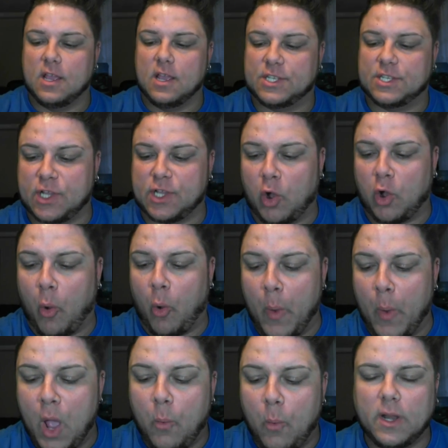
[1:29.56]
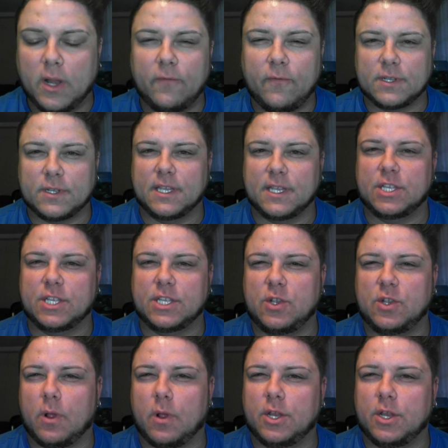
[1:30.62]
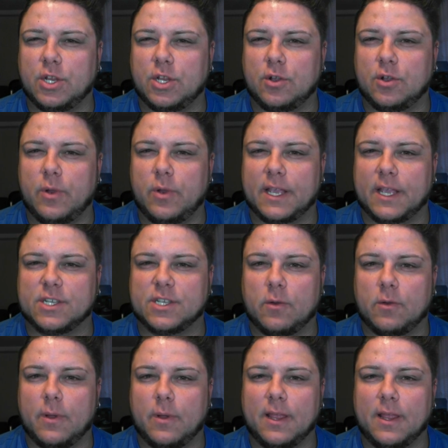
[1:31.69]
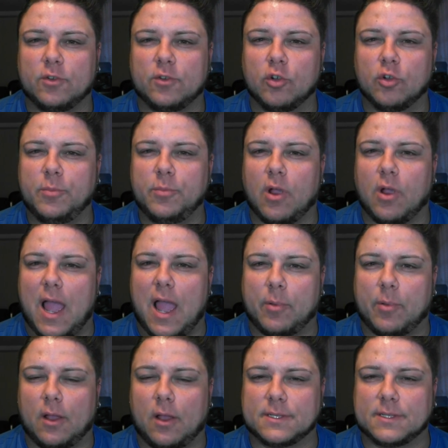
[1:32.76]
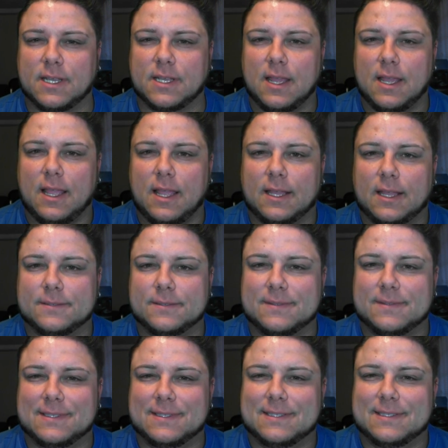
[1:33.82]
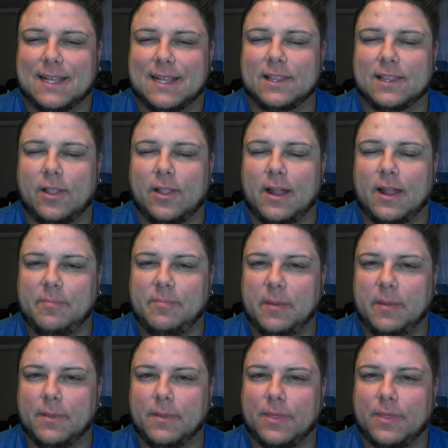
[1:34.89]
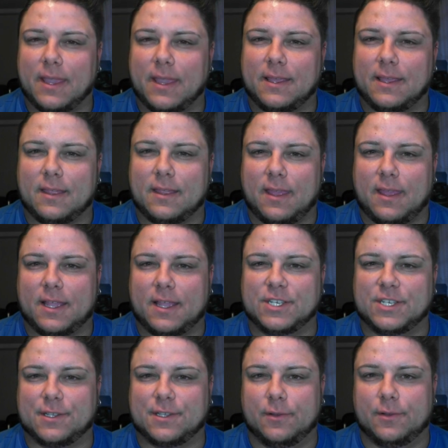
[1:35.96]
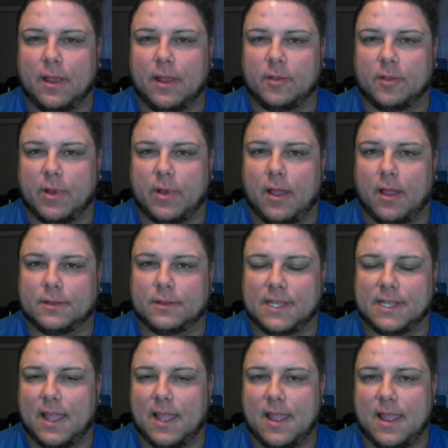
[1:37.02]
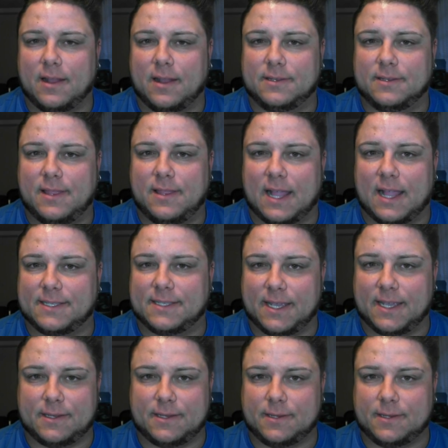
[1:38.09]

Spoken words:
So one of the first things that you want to do is you're going to want to groom your eyebrows. A lot of people think that they can just glue down their brows and that's it.